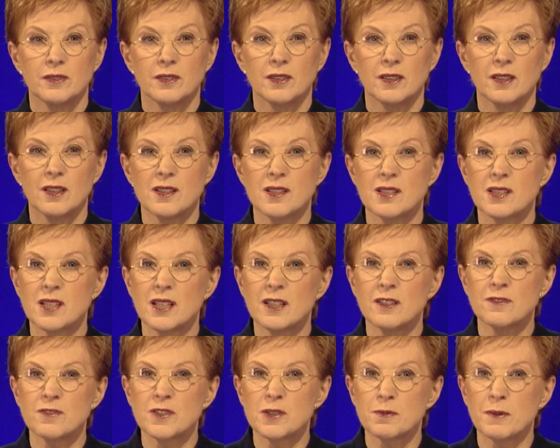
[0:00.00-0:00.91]
Instead
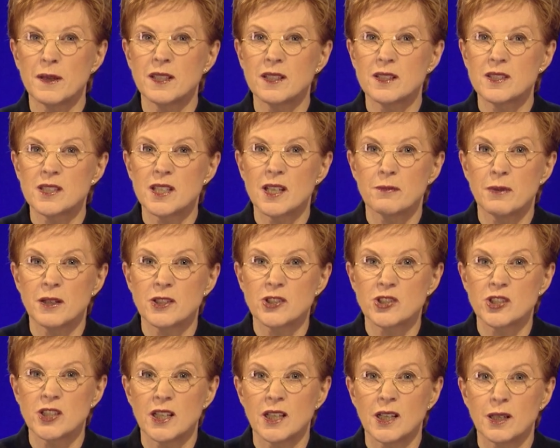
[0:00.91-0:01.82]
of spending so
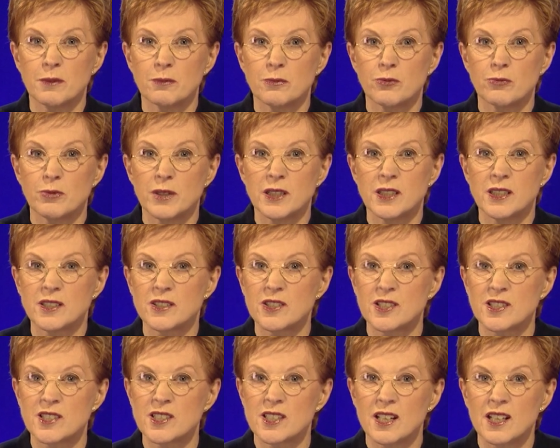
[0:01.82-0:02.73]
much time reading
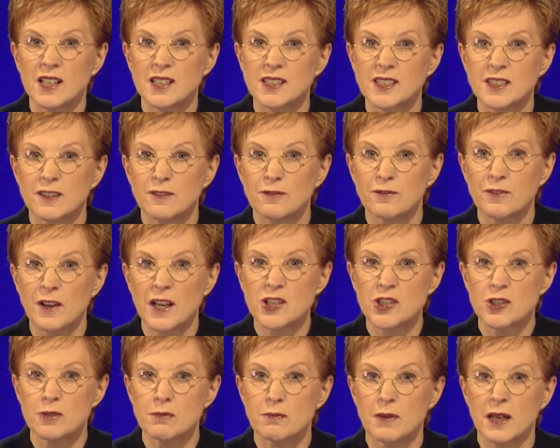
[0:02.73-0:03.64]
society and
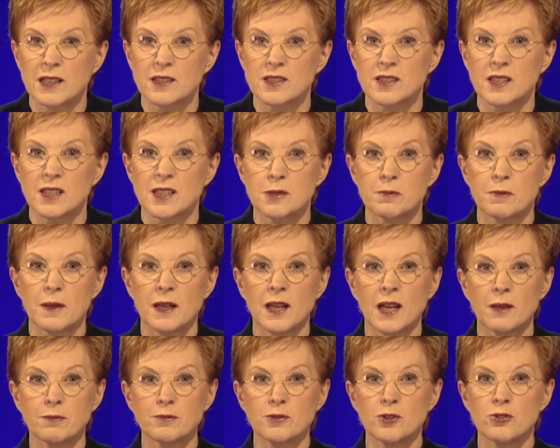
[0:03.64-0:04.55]
fashion magazines,
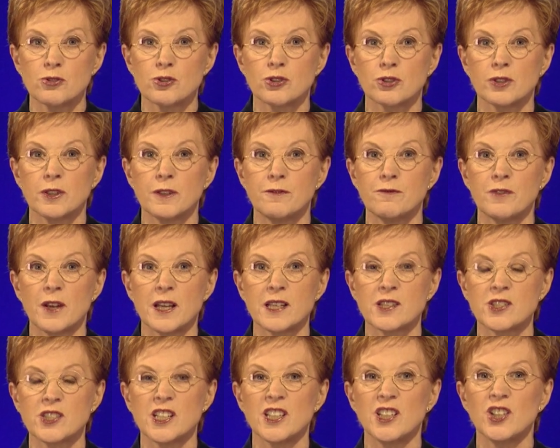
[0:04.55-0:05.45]
perhaps you should
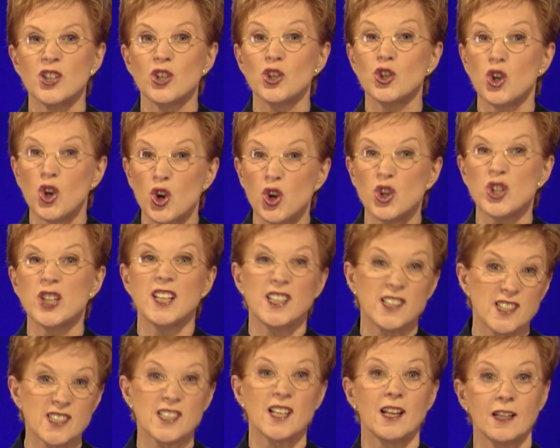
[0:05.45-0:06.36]
invest in a good
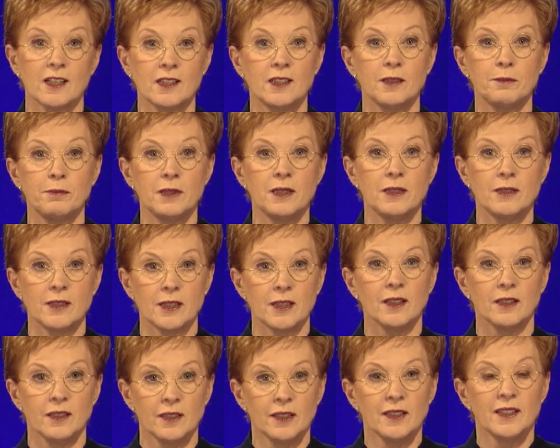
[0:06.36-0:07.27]

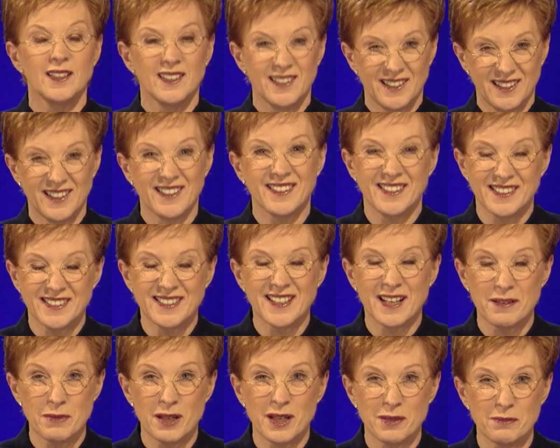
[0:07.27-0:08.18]
encyclopedia. I think
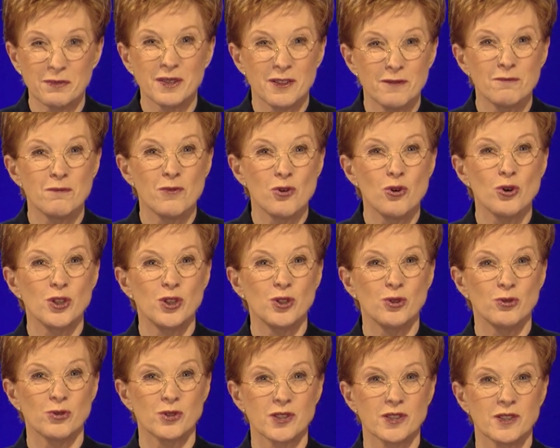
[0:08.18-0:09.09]
that might be of more
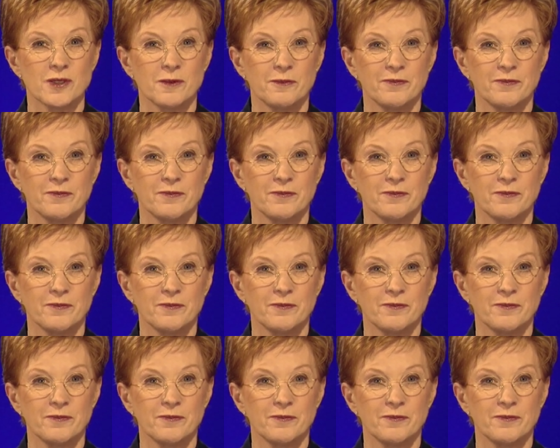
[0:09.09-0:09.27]
use.